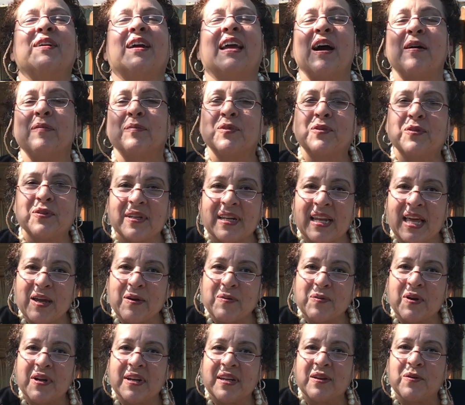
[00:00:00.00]
come to the
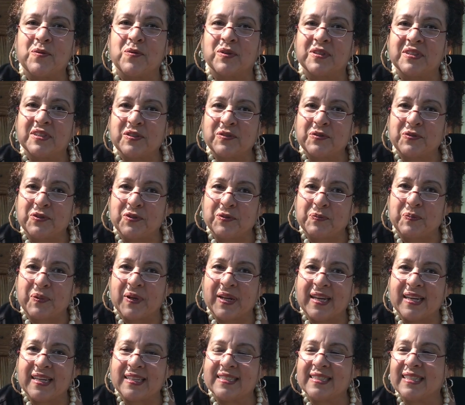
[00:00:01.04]
library, wonderful
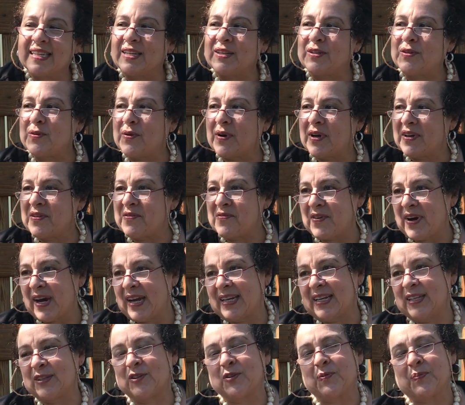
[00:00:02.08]
place, and you are
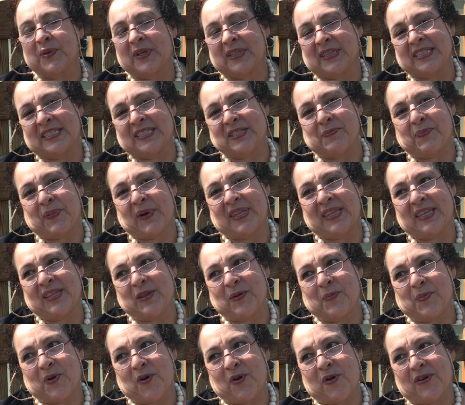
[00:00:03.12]
invited to participate in
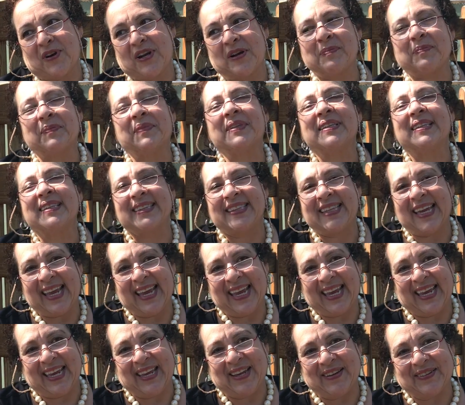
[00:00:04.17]
the program.
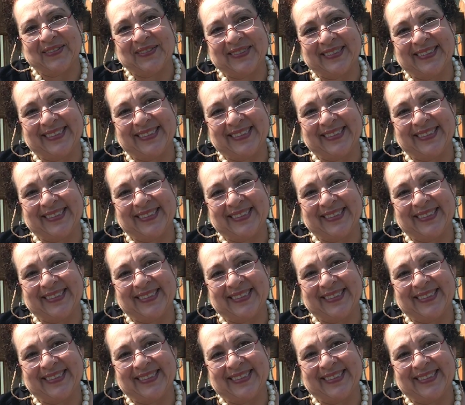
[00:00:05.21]
Thank you.